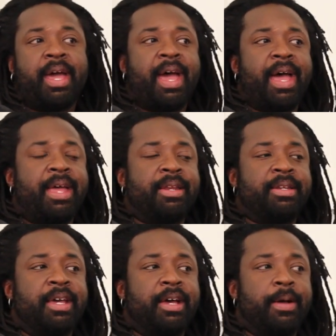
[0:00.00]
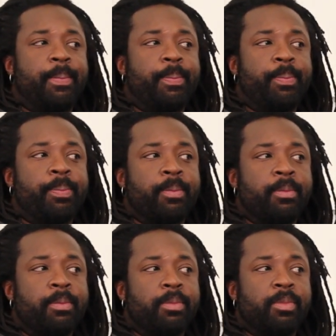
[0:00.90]
And, um,
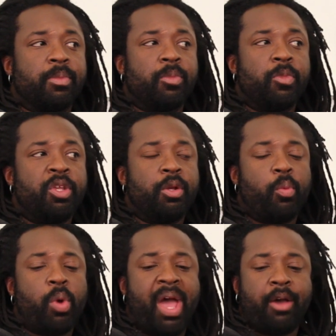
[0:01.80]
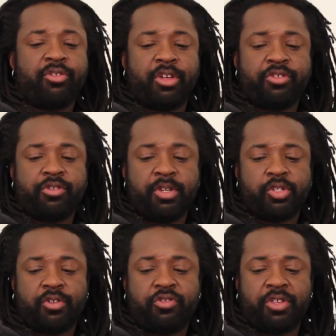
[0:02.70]
you know, I was also
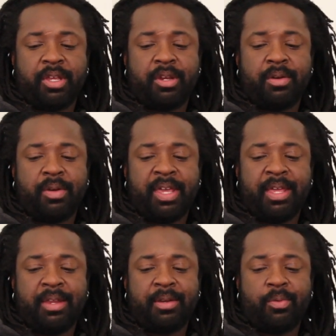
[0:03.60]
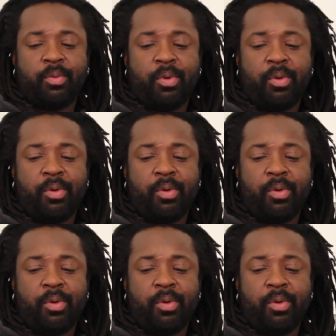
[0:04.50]
interested in, in